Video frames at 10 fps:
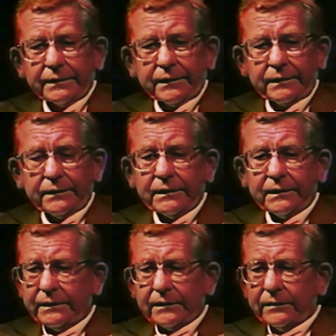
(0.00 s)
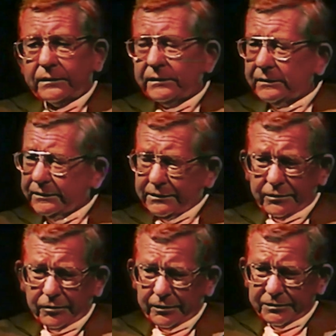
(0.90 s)
but
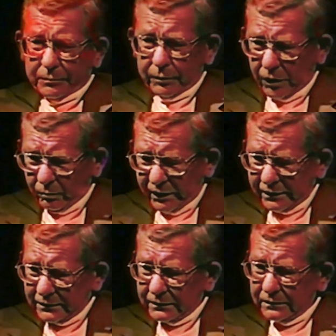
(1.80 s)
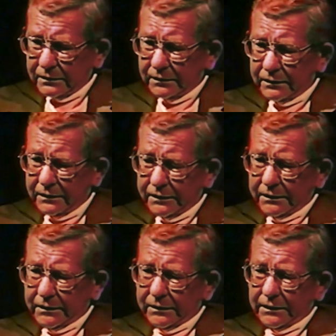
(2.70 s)
didn't earn a diploma.
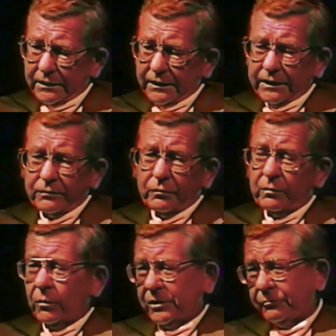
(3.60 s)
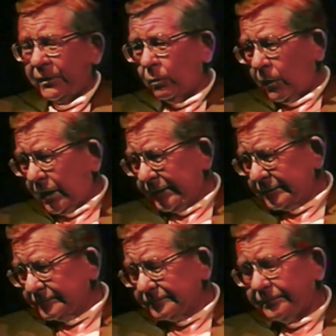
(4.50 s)
And we were wondering
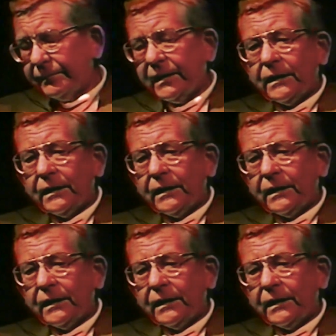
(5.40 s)
why.